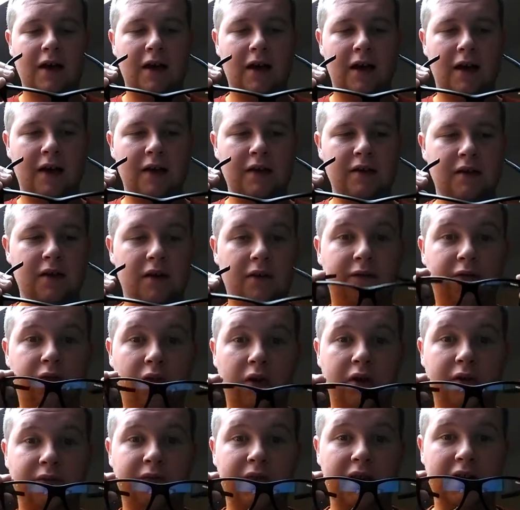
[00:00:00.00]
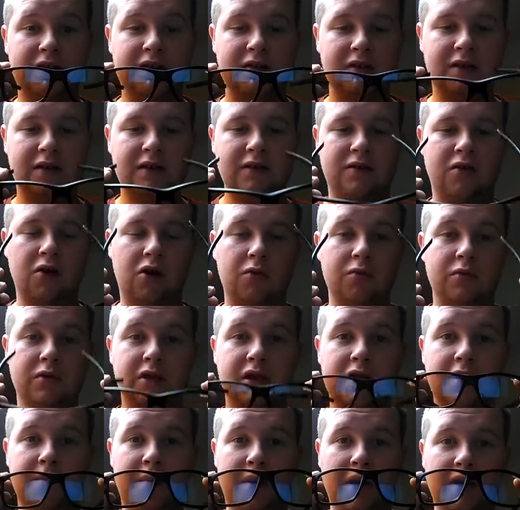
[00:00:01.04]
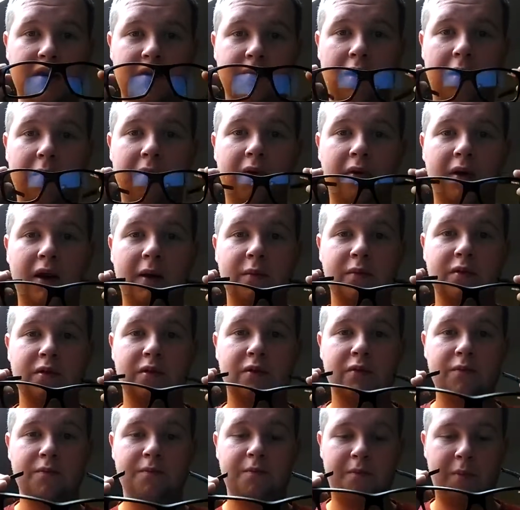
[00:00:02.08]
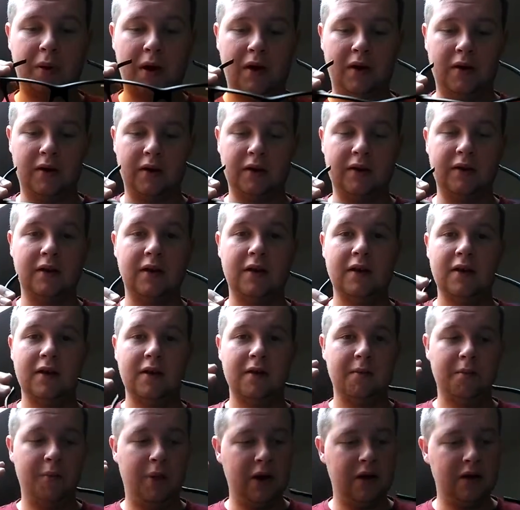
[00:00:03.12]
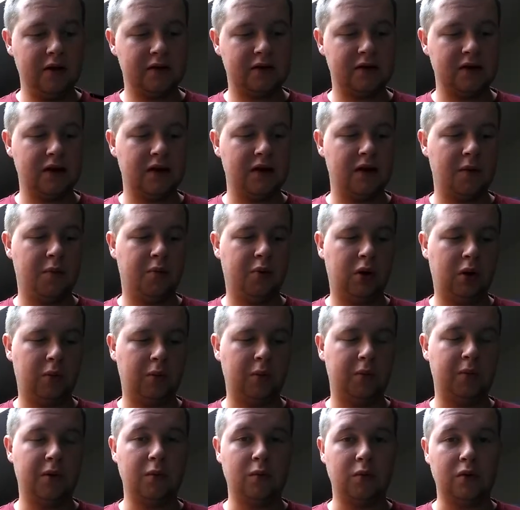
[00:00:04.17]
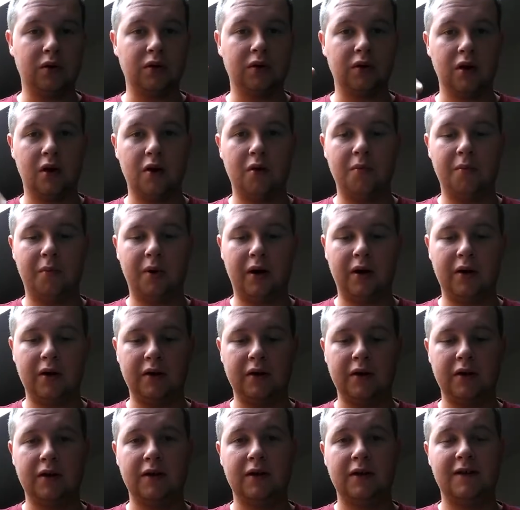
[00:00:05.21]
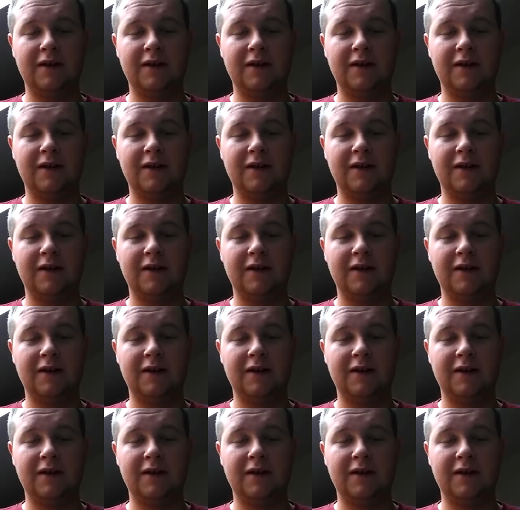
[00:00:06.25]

And uh, thought I'd invest in these. Got them cheap, picked them up. They're an absolute bargain. Personally, I probably wouldn't go and buy